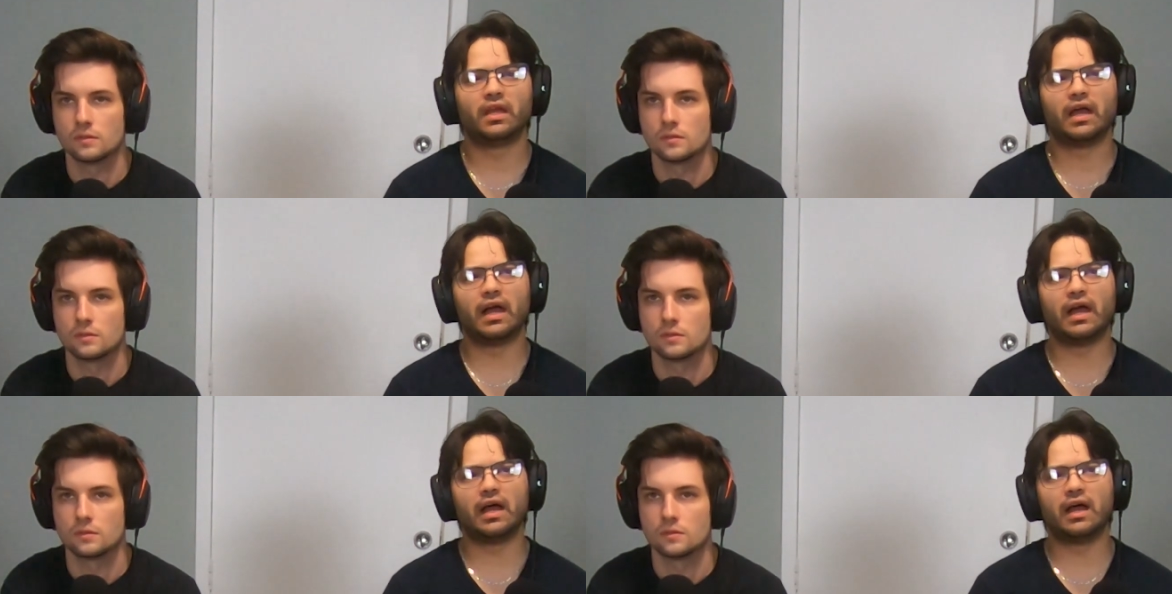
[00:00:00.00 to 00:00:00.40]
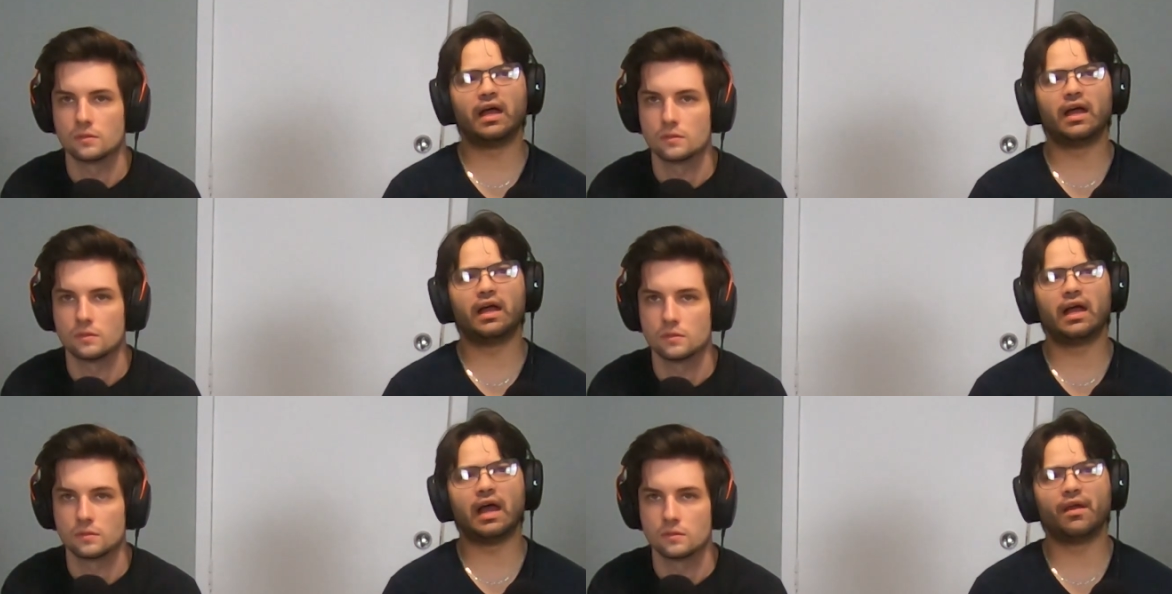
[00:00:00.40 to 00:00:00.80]

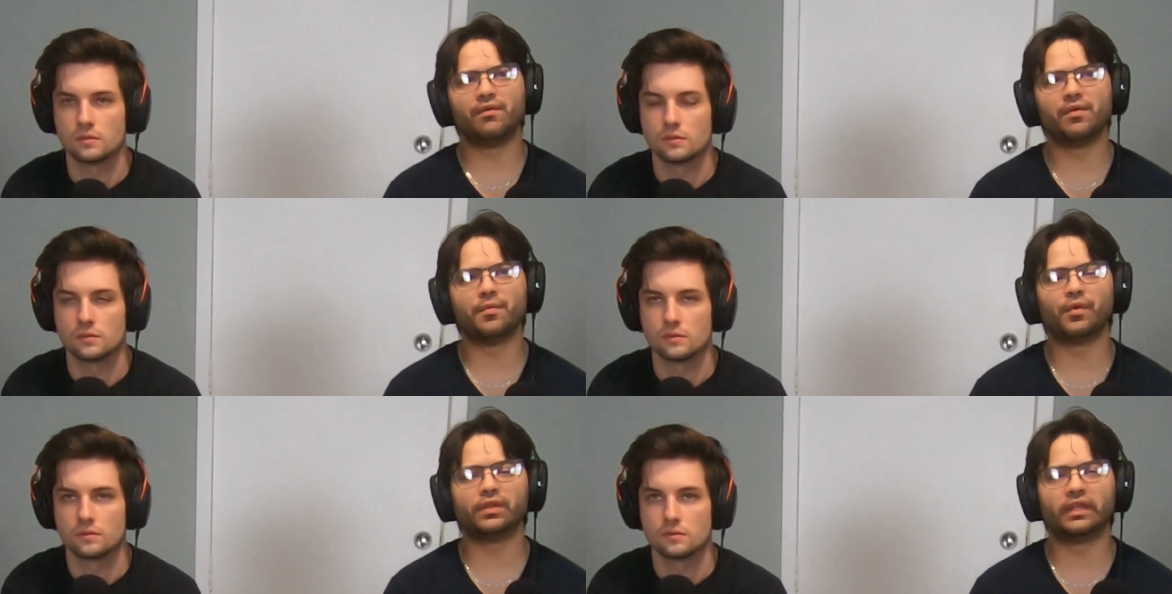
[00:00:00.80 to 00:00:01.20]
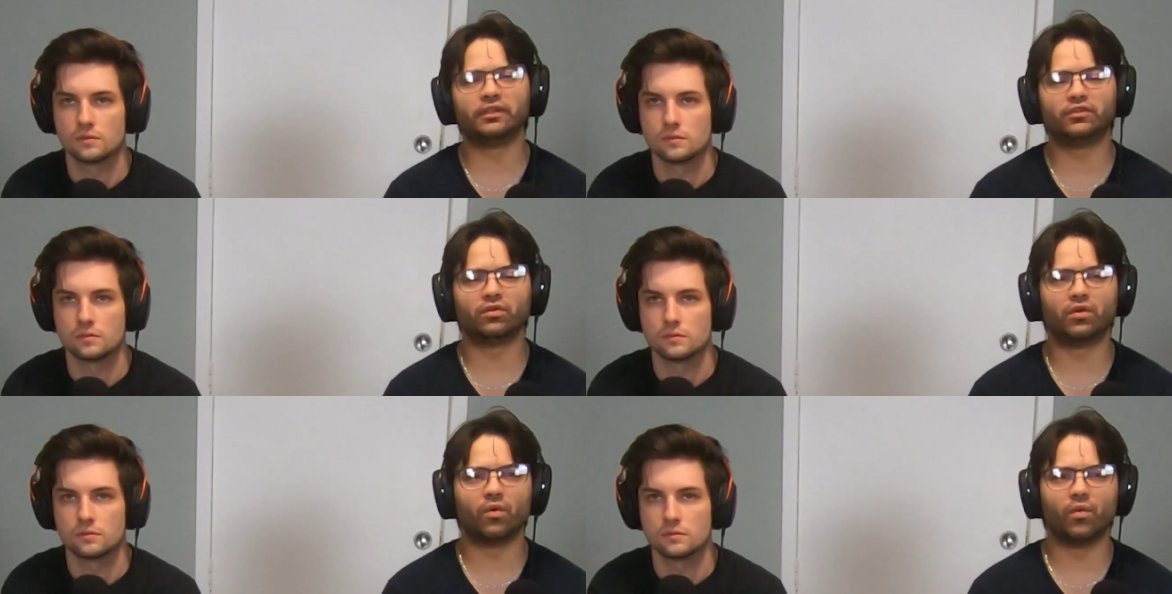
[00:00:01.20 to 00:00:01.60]
Speaker 1: Uh, I remember they
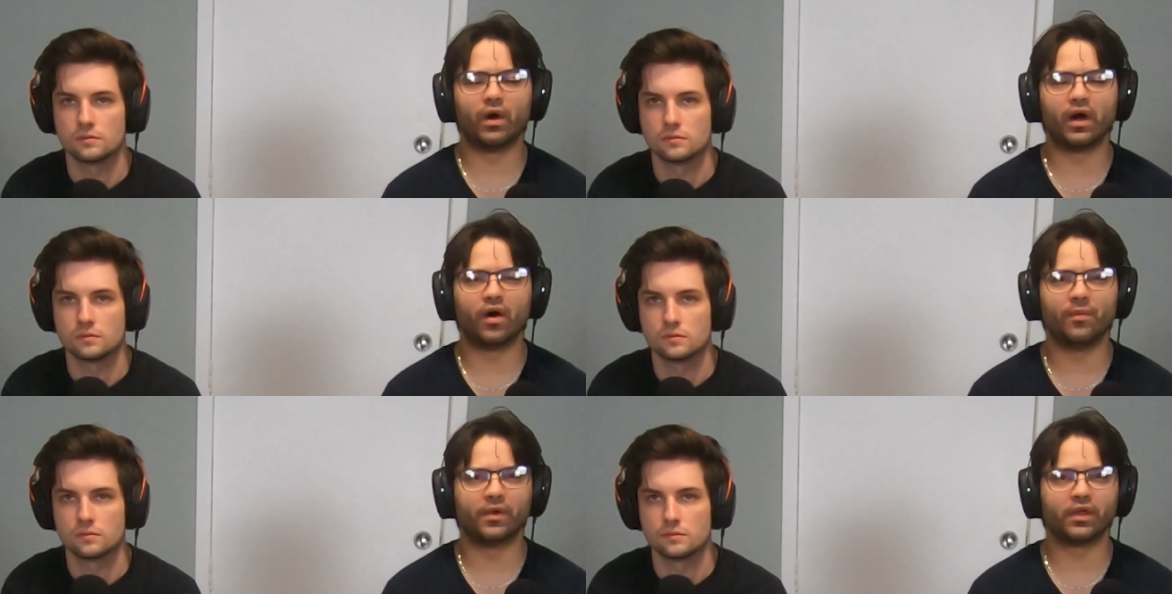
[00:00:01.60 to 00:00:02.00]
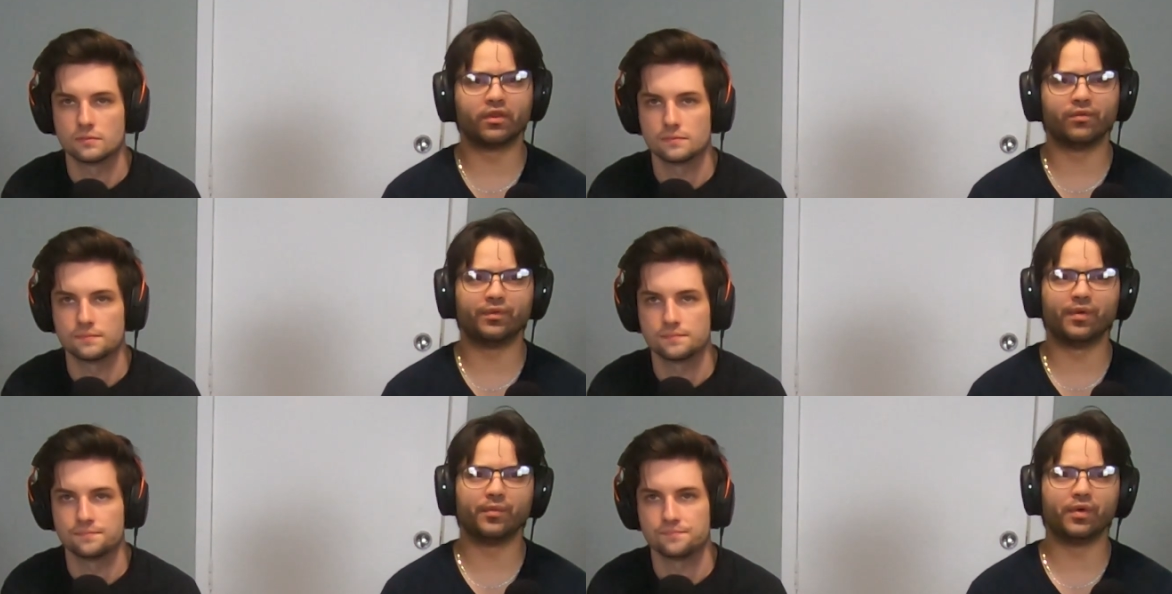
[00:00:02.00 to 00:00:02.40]
took a while, but I
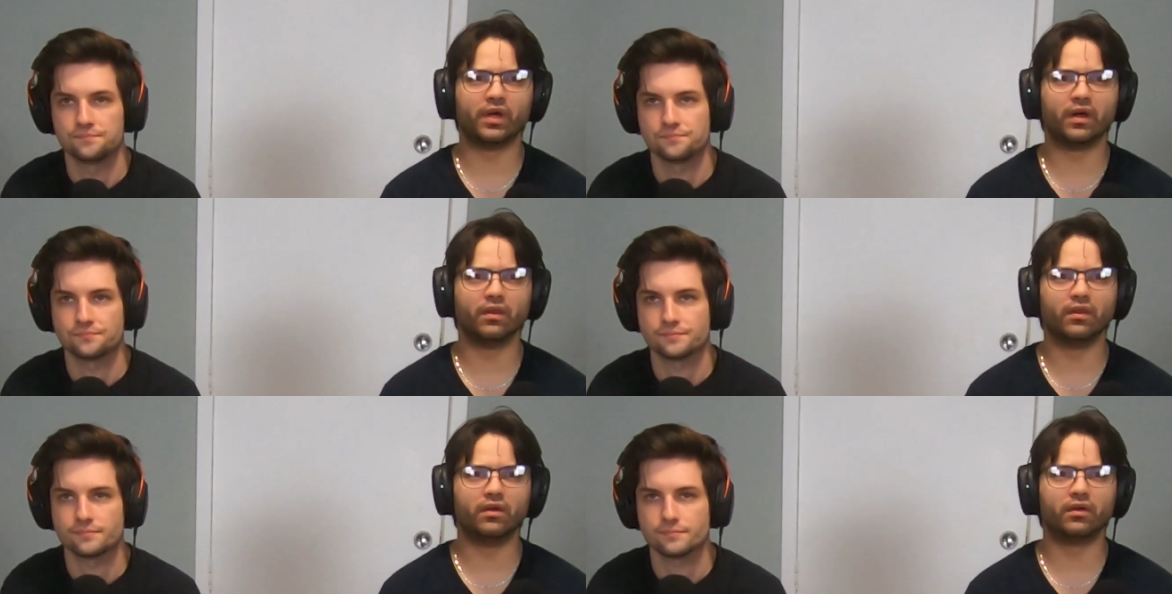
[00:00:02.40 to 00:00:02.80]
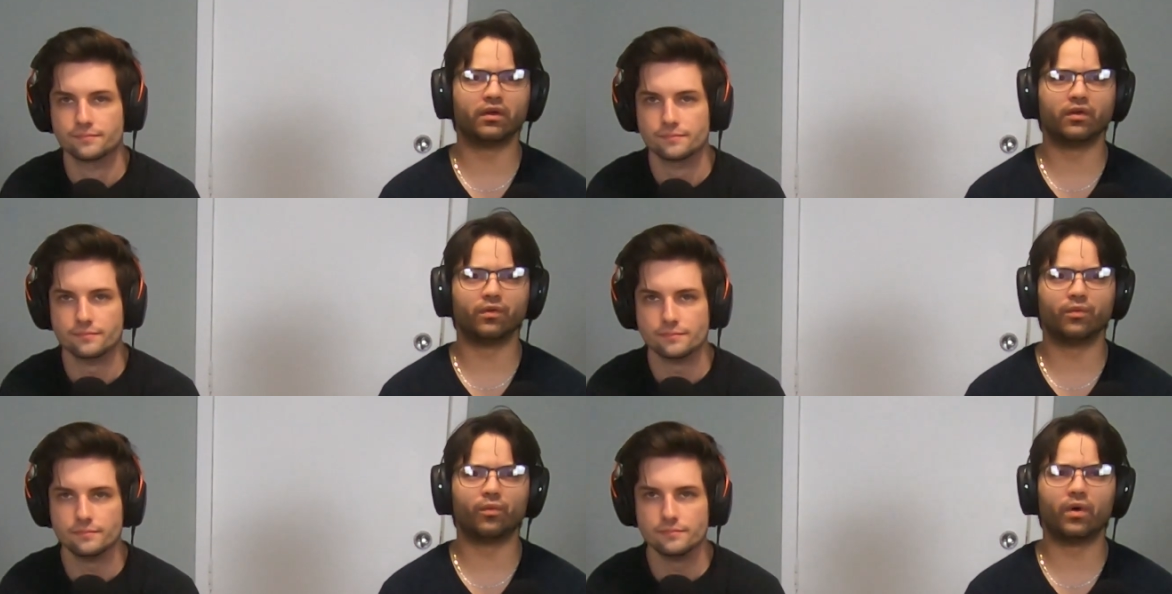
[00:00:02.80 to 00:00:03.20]
don't remember how long
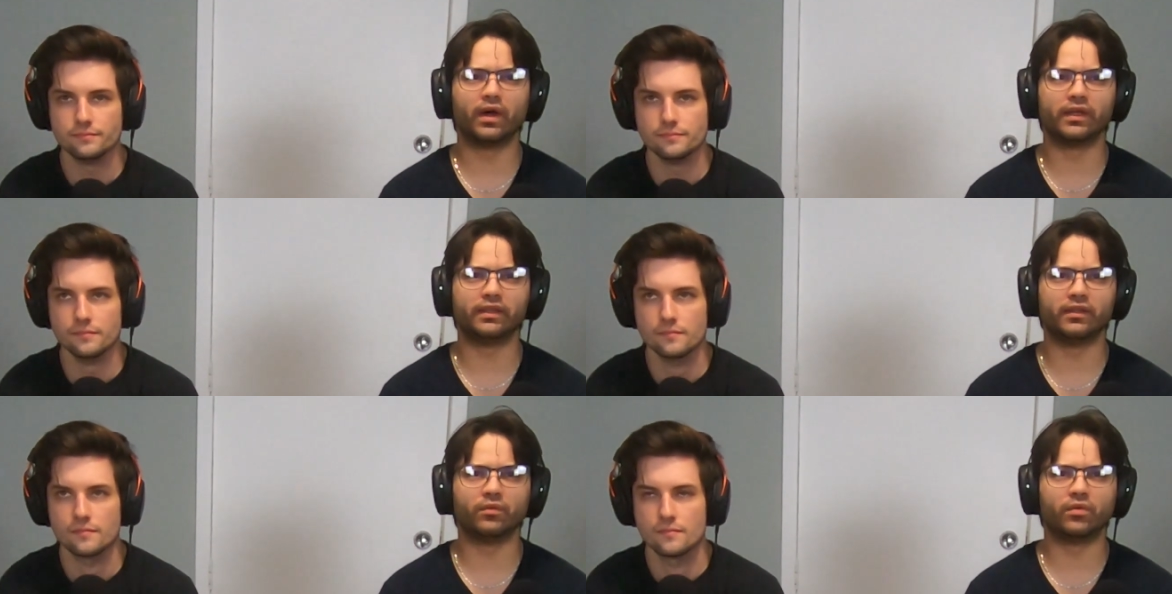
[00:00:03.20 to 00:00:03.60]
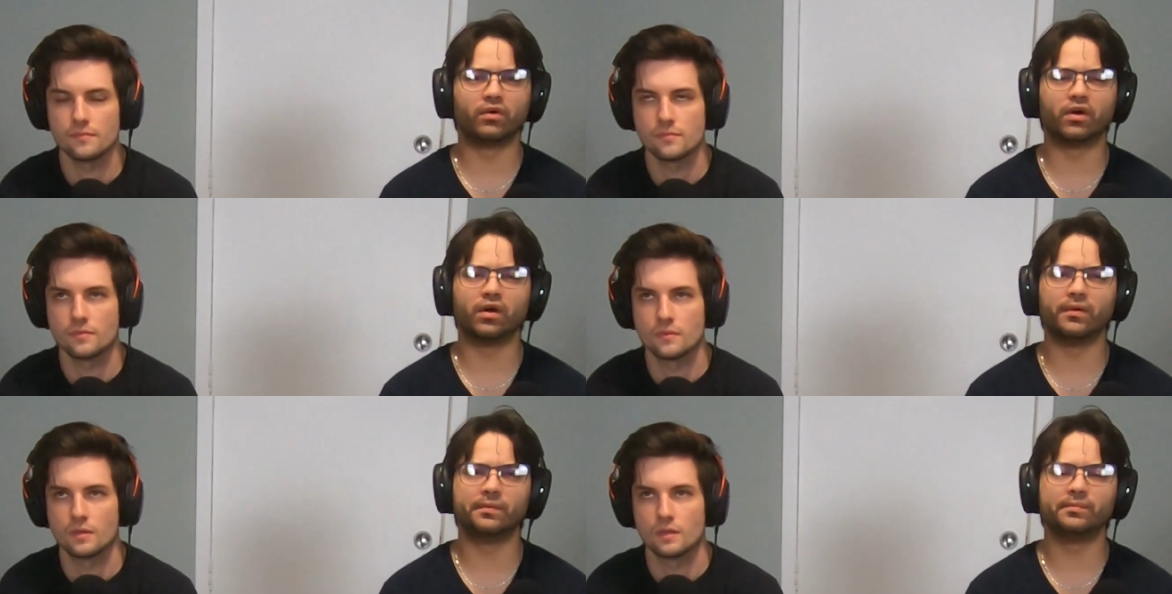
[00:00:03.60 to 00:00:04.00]
or why they
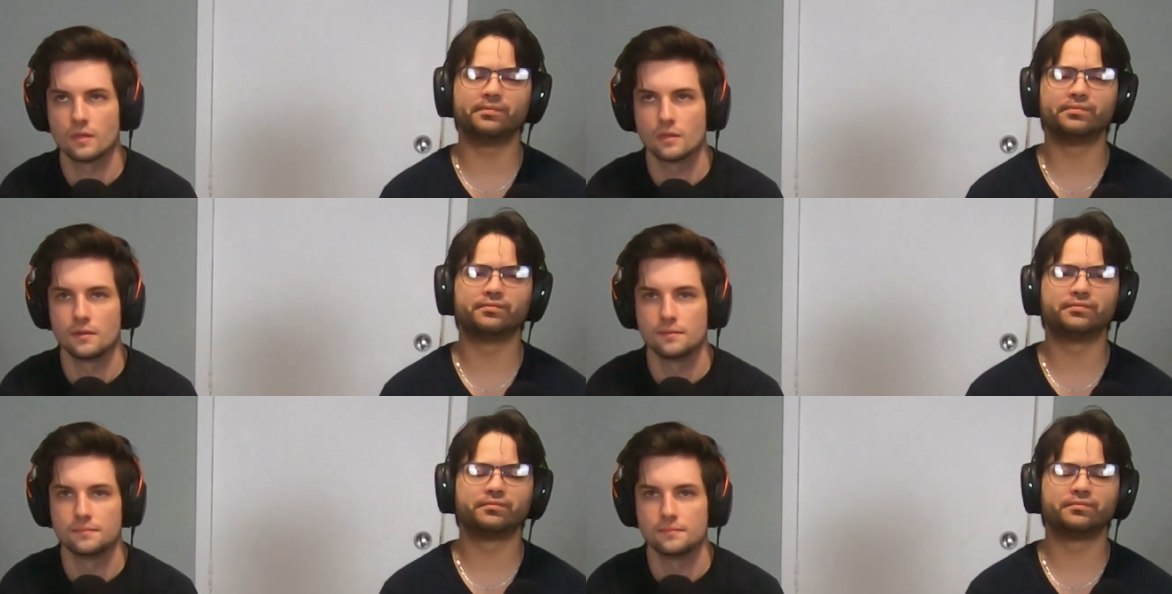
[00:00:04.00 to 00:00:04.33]
woke up.